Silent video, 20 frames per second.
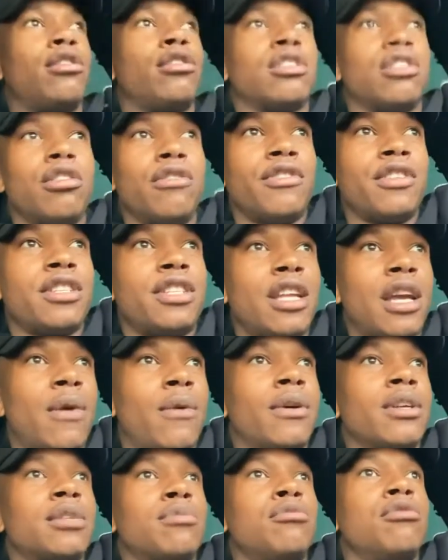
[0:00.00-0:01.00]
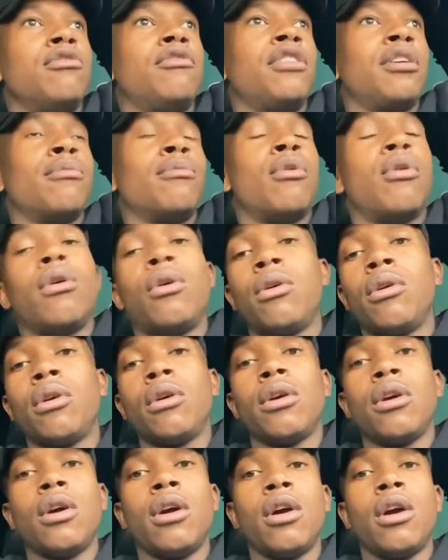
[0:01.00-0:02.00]
because obviously I was moving more
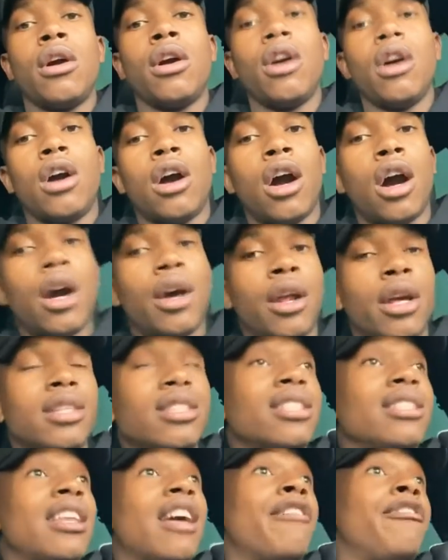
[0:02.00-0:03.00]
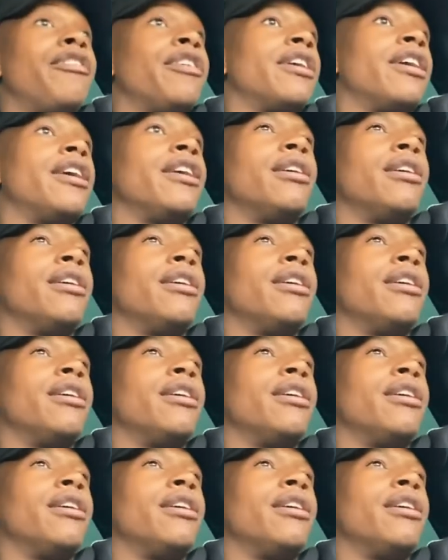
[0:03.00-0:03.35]
harder in South Africa,